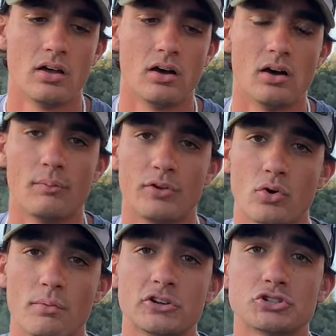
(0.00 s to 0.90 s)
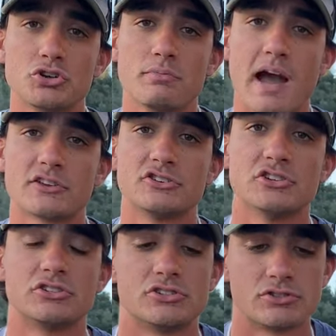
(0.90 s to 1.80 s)
Um, and you want to make sure you match it
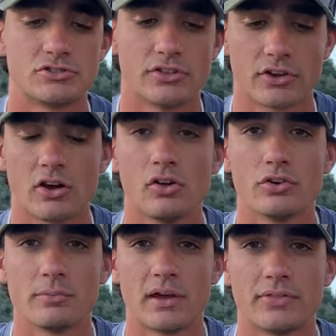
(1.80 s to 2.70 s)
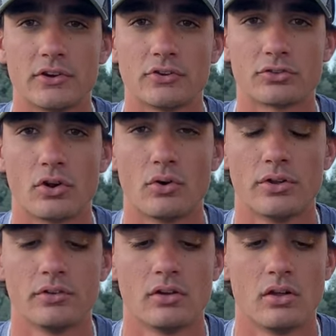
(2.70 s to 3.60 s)
to the color of the bait that you're
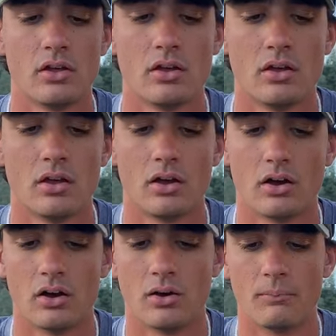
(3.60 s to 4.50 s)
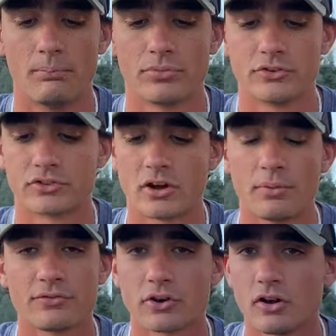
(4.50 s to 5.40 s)
throwing. Um, there's a couple
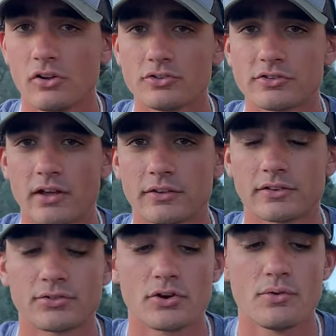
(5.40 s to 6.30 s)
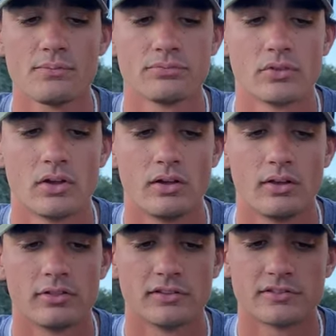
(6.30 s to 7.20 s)
different colors that I like to throw.
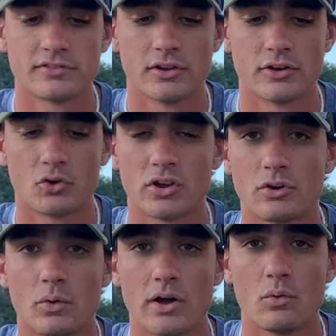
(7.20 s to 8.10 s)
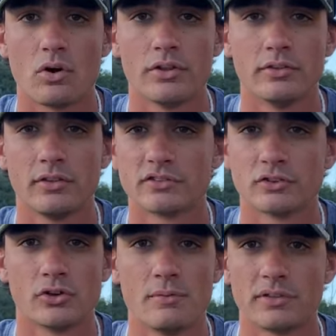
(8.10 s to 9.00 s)
This is a green and white one. This
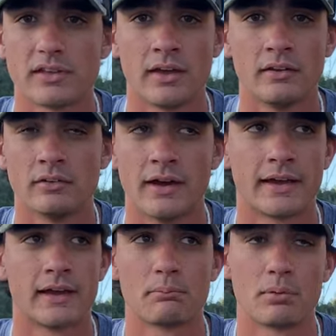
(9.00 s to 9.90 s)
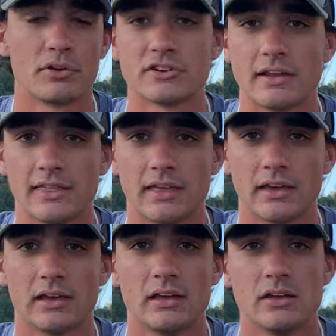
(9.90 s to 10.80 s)
will imitate like pretty much anything.
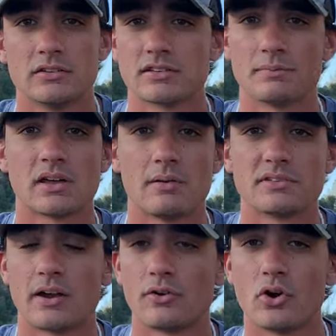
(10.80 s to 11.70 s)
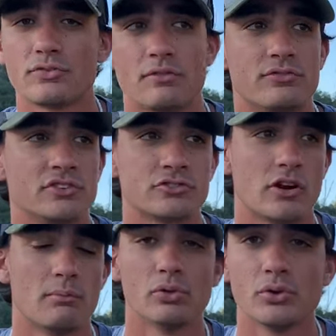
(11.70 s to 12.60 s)
Sometimes I don't know if I'm fishing
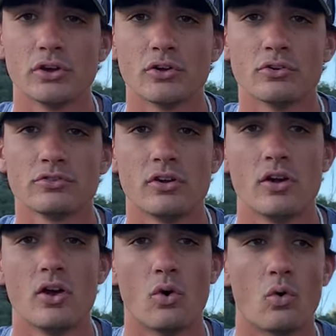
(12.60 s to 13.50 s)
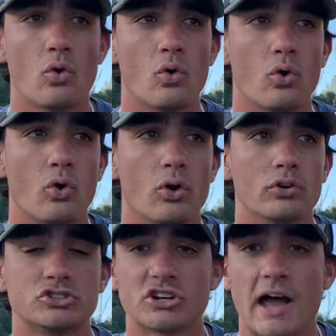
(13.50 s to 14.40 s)
around bluegills or
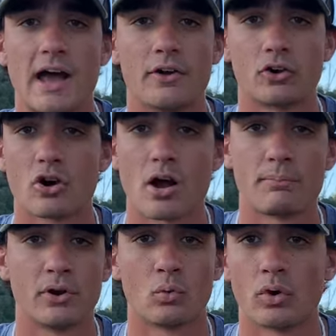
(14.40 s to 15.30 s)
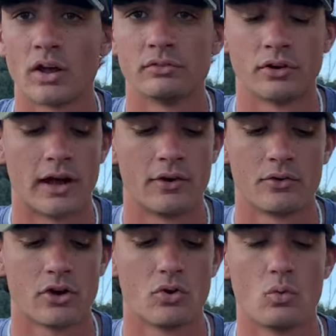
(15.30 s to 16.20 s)
shad or crappie or whatever. I don't
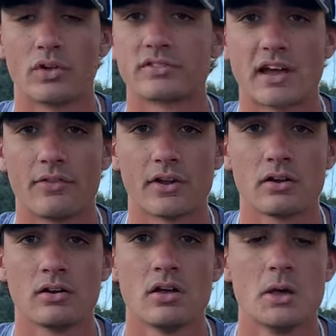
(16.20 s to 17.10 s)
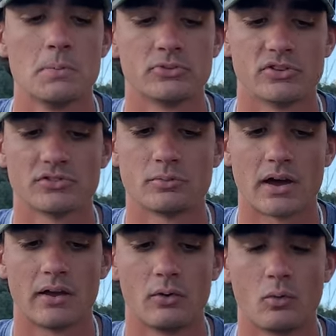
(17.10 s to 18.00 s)
know what's down there. So this is
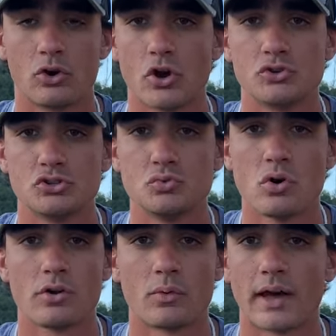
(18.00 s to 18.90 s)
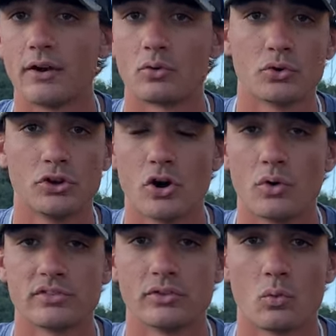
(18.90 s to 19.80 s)
my go-to one where I don't really know
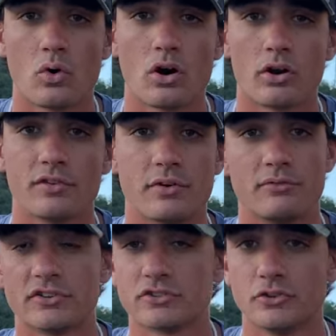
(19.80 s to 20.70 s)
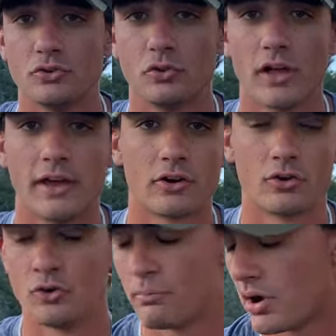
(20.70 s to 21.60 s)
what's in the water if I'm fishing a new lake or a
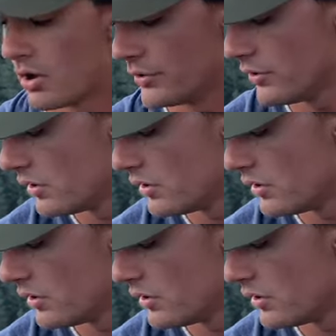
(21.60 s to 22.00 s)
new pond.